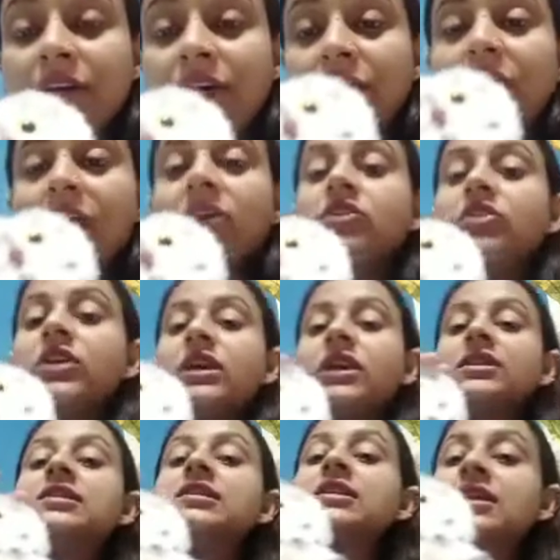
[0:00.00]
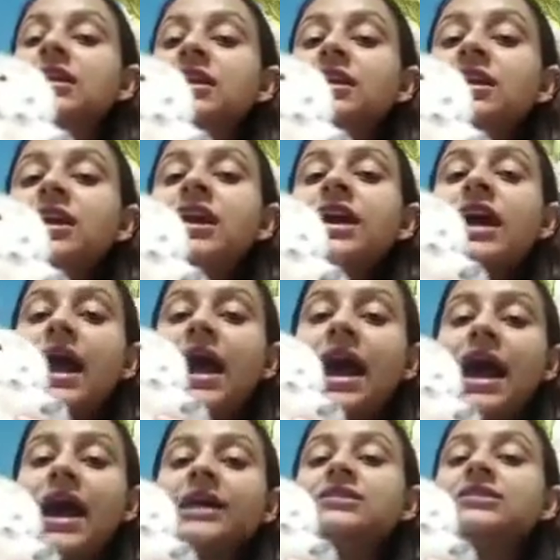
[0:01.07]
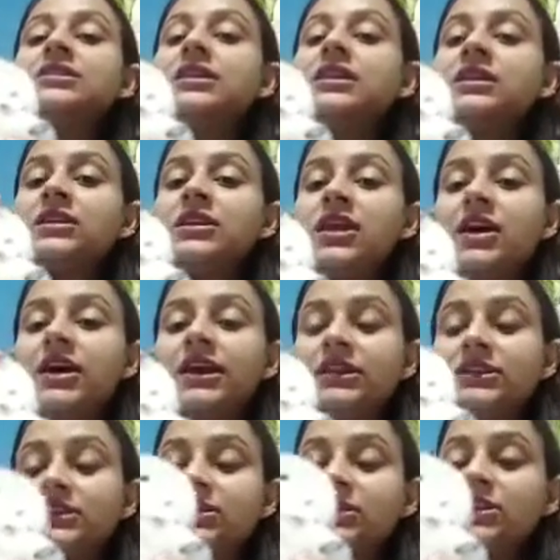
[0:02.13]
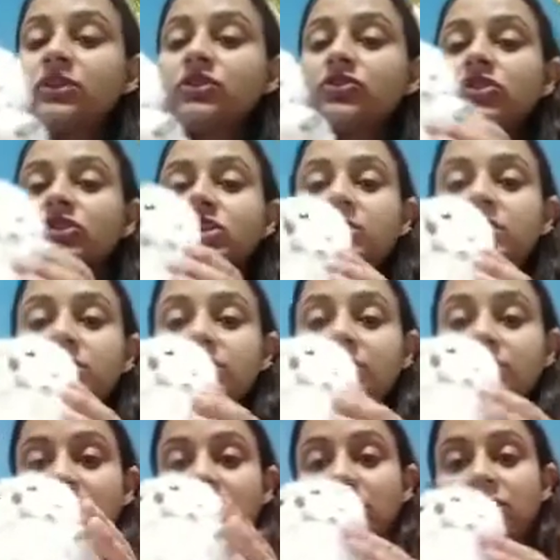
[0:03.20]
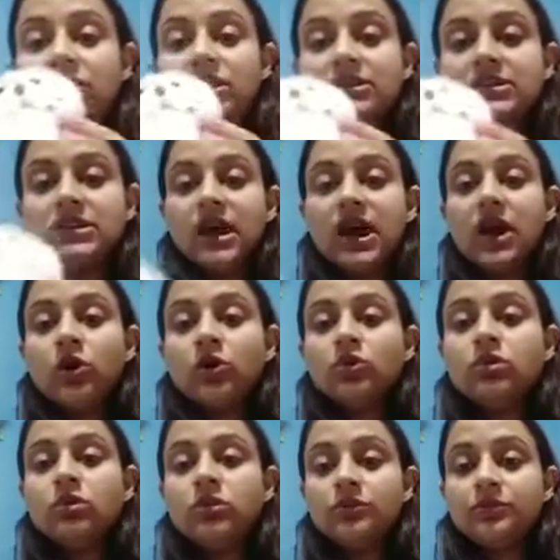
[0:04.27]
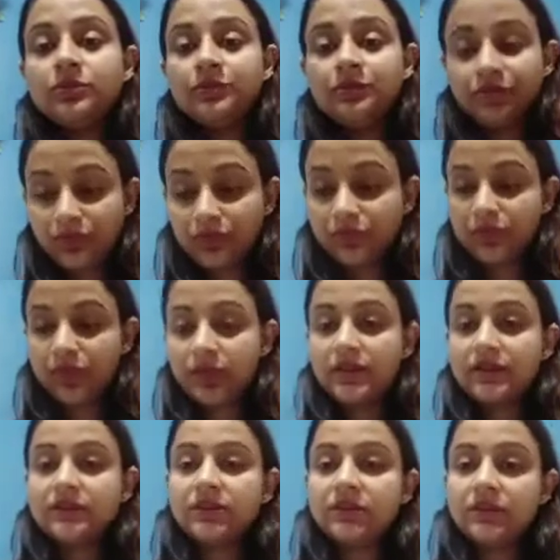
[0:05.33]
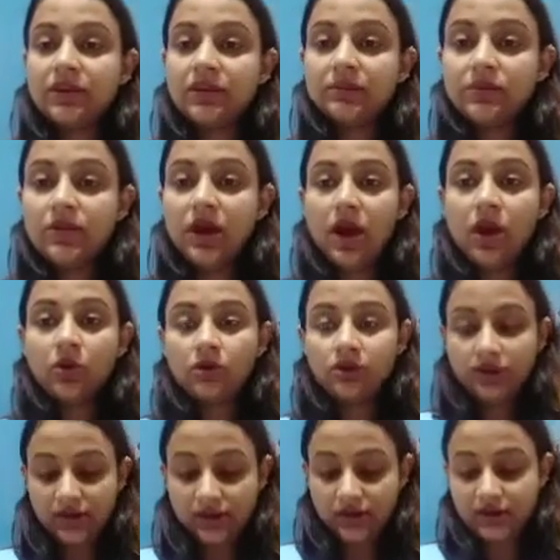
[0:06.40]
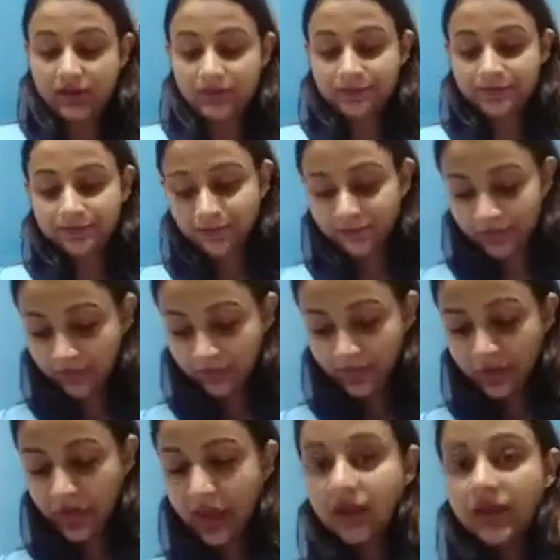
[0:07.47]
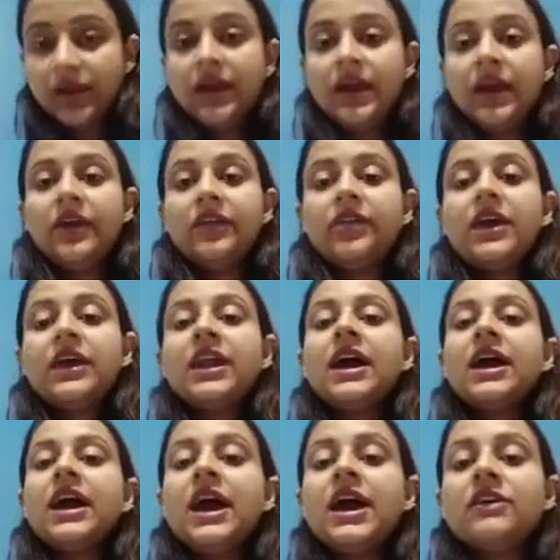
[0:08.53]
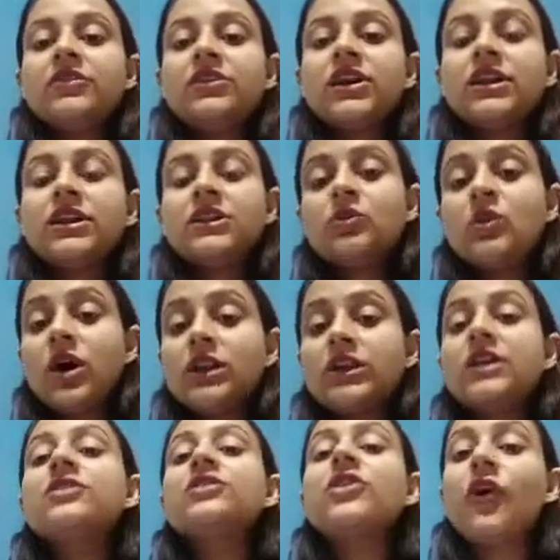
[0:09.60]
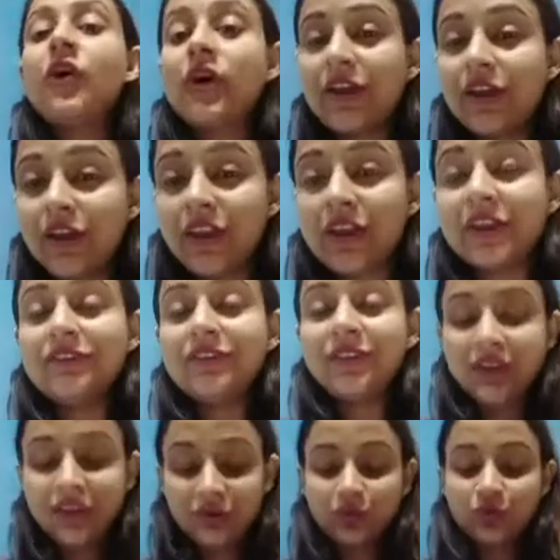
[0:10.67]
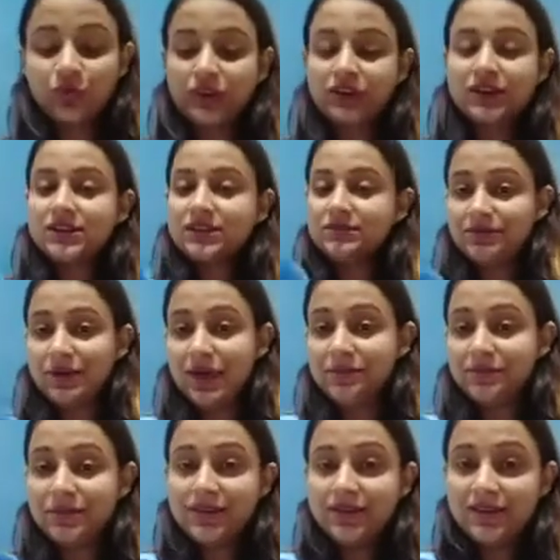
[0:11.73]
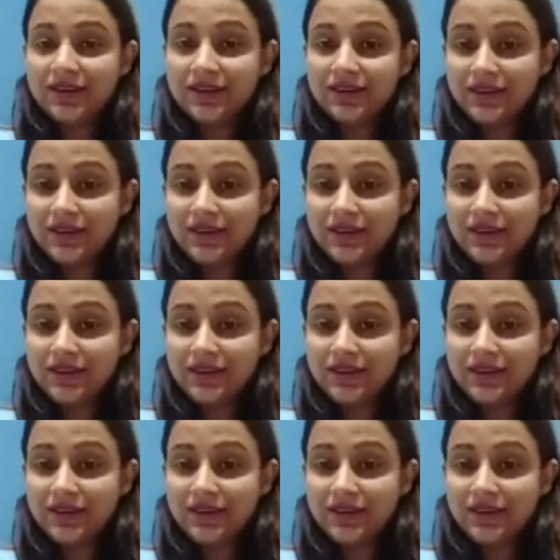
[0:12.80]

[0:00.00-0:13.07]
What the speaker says: Okay, so they can see at night. So this is our little owl. Let's just keep the owl here. And then I have the another one is again a very sweet little baby.